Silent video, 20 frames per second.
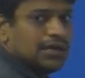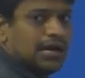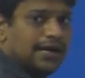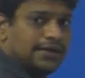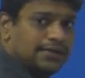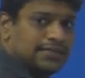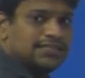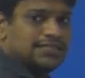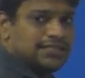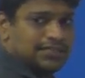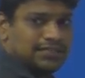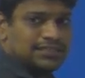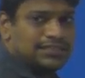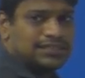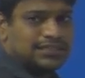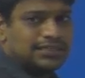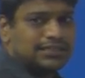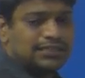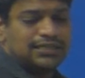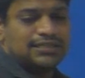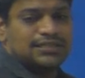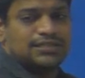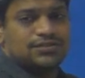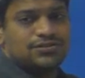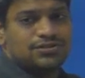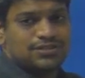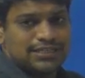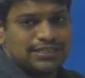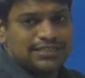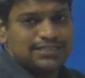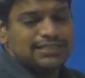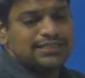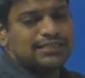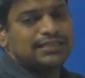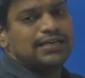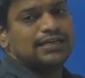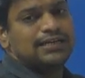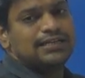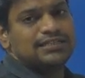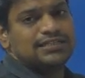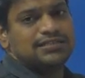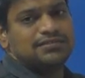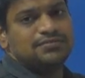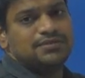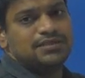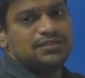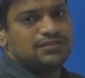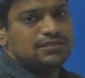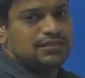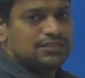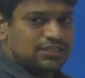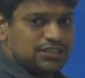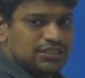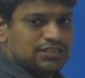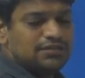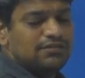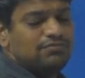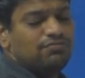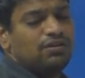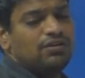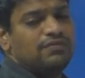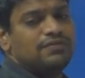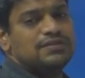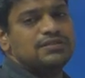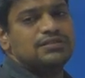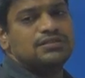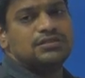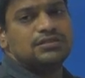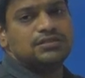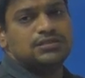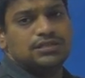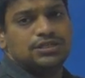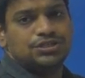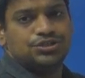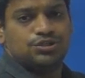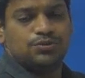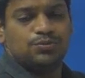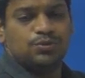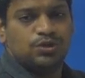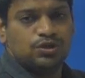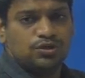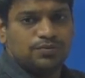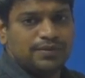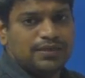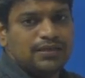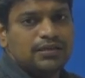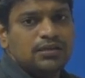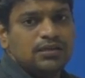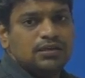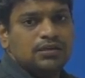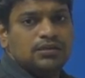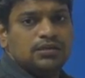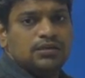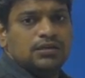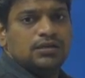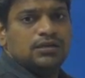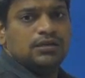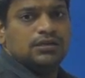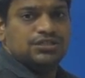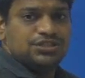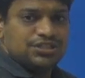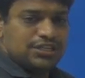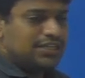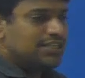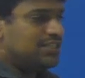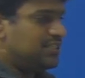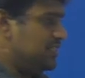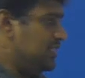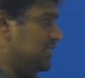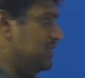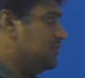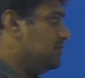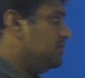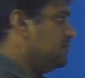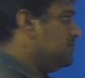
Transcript: Under steady state condition, so steady state condition means the change of frequency is assumed to be steady state